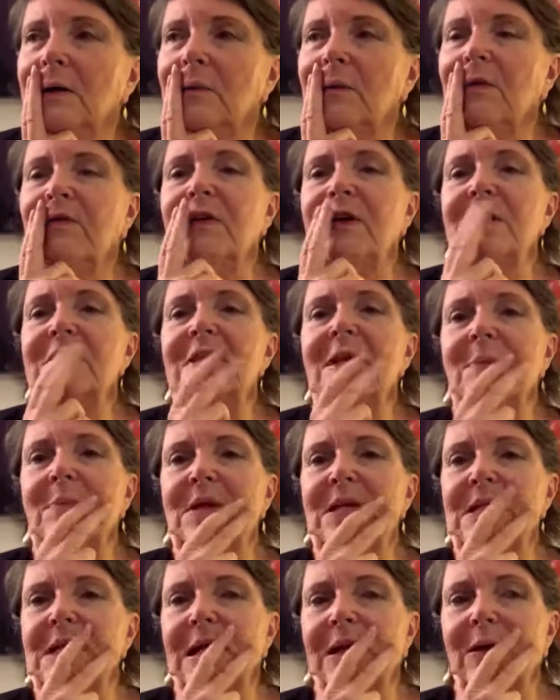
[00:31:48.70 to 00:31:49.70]
Well, first, let
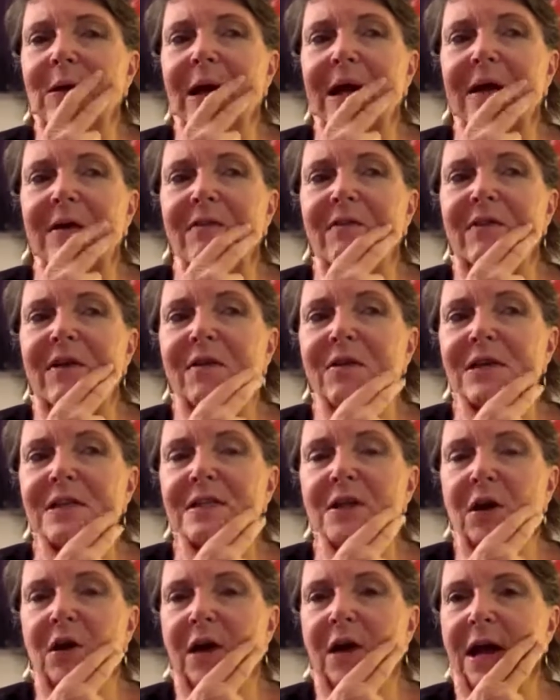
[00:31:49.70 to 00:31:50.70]
me tell you how very
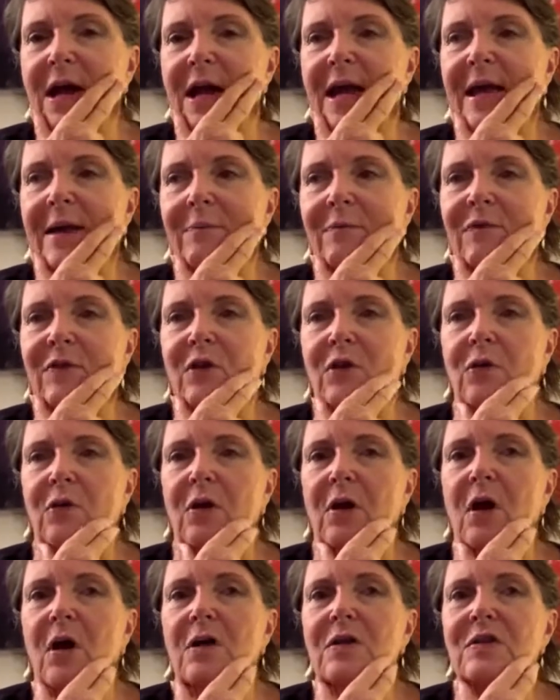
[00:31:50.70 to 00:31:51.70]
sorry I am for
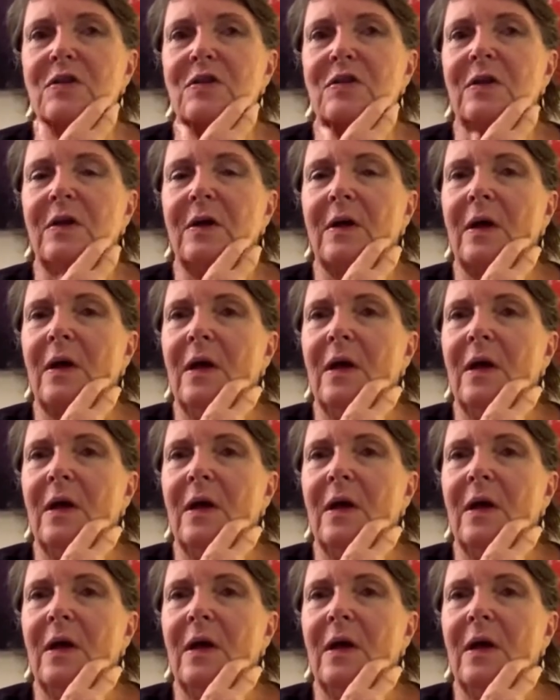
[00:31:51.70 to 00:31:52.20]
your loss.